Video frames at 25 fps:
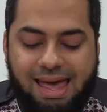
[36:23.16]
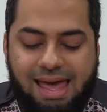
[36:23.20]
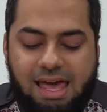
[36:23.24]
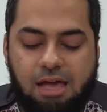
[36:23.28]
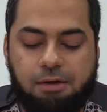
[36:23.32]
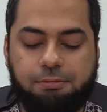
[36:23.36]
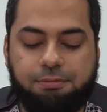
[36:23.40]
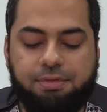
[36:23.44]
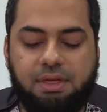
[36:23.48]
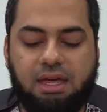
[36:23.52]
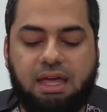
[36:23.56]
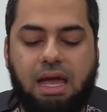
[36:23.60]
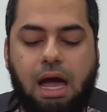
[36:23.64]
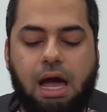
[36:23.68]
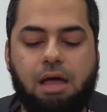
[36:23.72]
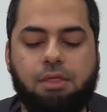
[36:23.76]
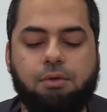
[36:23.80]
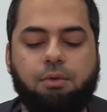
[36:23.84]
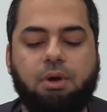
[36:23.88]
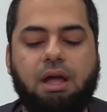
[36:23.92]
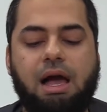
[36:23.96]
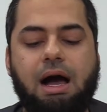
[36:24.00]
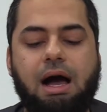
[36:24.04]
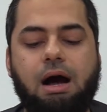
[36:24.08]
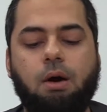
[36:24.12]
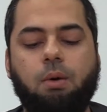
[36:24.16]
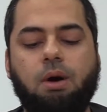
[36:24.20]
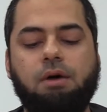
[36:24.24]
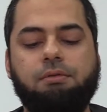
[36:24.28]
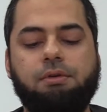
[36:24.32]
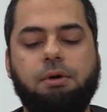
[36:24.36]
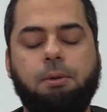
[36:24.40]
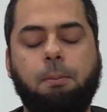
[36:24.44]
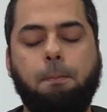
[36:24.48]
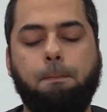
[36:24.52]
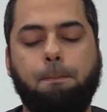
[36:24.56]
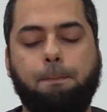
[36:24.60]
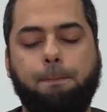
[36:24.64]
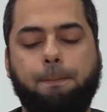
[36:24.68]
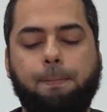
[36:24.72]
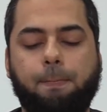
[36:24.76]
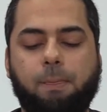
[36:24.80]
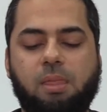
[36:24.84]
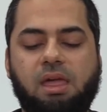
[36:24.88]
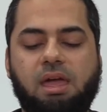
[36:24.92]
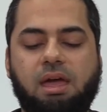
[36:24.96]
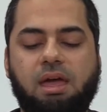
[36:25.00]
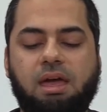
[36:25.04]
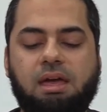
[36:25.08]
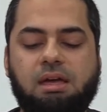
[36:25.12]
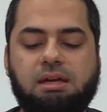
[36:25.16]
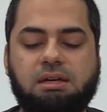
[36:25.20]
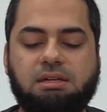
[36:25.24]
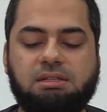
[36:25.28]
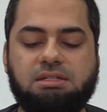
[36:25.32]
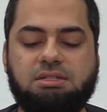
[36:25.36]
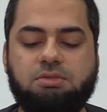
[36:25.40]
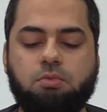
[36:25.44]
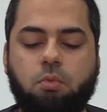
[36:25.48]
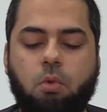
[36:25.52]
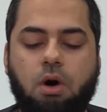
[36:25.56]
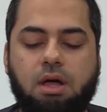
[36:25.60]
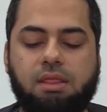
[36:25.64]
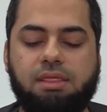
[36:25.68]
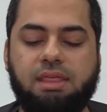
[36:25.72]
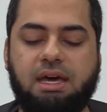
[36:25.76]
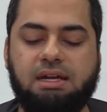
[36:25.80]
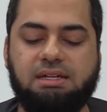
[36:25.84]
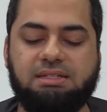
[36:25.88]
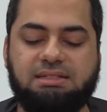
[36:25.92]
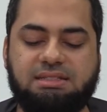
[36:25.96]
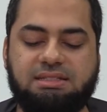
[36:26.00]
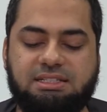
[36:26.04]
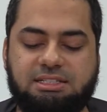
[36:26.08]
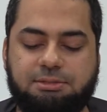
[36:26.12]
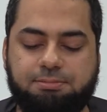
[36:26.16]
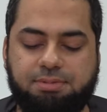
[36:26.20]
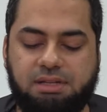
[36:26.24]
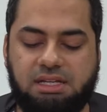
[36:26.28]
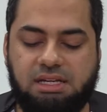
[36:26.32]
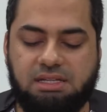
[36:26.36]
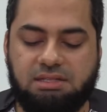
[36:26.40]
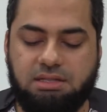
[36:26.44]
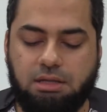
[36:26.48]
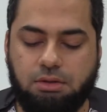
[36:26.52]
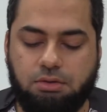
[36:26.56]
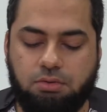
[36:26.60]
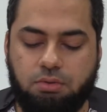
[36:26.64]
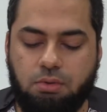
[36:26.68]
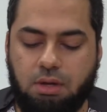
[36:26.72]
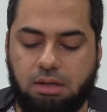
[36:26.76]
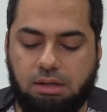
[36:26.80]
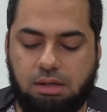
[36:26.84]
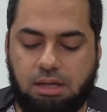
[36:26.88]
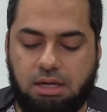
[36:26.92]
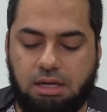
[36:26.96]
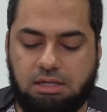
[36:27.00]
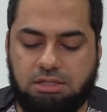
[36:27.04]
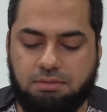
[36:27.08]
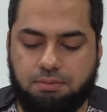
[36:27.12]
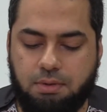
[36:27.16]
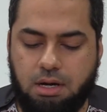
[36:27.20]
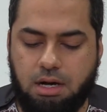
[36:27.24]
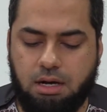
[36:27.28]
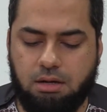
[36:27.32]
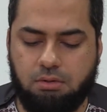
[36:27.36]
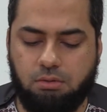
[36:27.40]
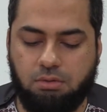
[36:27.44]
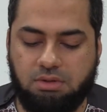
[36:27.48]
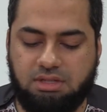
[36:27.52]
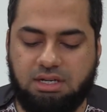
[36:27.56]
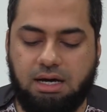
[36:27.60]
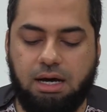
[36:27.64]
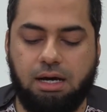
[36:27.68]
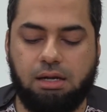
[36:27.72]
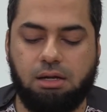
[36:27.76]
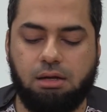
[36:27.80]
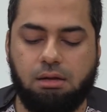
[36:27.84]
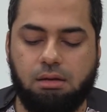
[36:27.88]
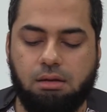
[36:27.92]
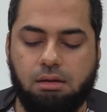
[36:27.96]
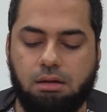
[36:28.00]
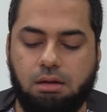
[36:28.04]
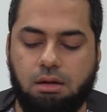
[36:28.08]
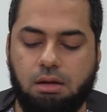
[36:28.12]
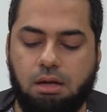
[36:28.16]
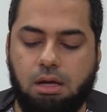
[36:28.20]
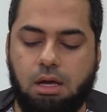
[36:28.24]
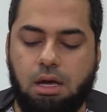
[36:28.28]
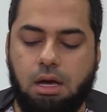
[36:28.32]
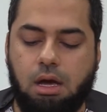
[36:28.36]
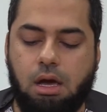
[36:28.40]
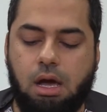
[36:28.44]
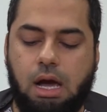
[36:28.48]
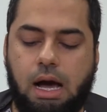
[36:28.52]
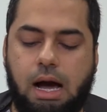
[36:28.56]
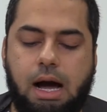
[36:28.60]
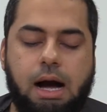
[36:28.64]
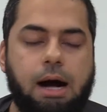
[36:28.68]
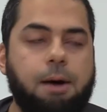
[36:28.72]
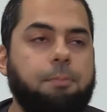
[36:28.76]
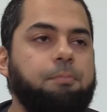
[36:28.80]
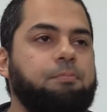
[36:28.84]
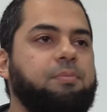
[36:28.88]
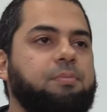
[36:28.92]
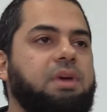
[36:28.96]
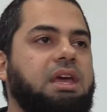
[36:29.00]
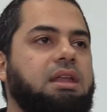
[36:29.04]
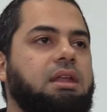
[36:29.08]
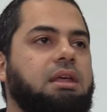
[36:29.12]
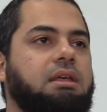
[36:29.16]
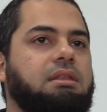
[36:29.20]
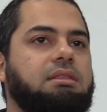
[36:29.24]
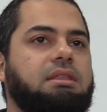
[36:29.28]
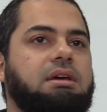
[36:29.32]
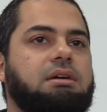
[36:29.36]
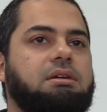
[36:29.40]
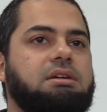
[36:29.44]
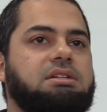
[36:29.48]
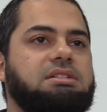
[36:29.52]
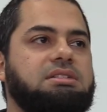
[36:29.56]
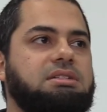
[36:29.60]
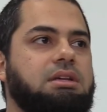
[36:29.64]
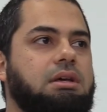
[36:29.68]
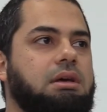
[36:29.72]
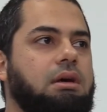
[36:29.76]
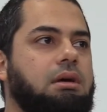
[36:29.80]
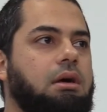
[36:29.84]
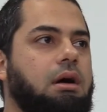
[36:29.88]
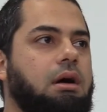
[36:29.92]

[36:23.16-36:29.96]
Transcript: If the gathering, however, is one that is displeasing to Allah subhanahu wa ta'ala, meaning there's